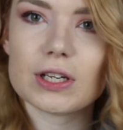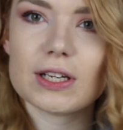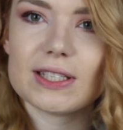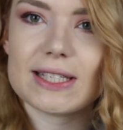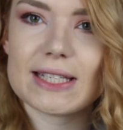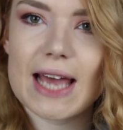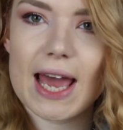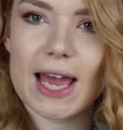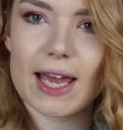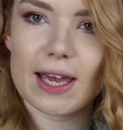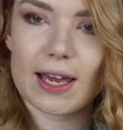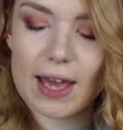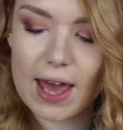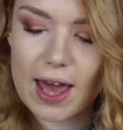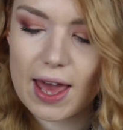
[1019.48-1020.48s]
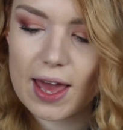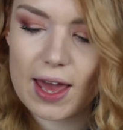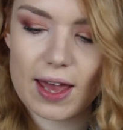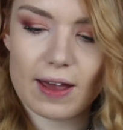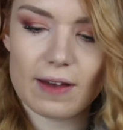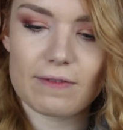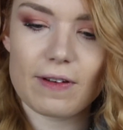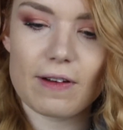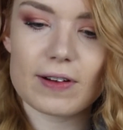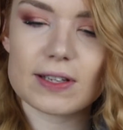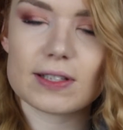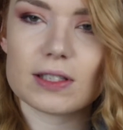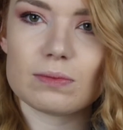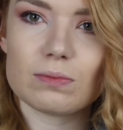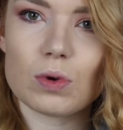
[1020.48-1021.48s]
just gonna take a
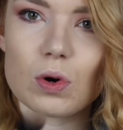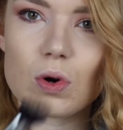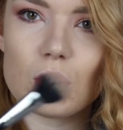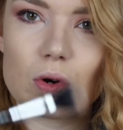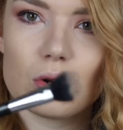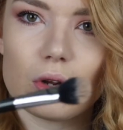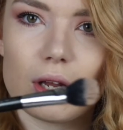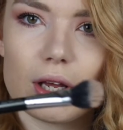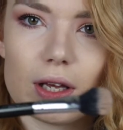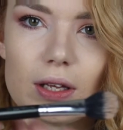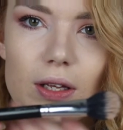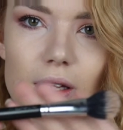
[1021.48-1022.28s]
very small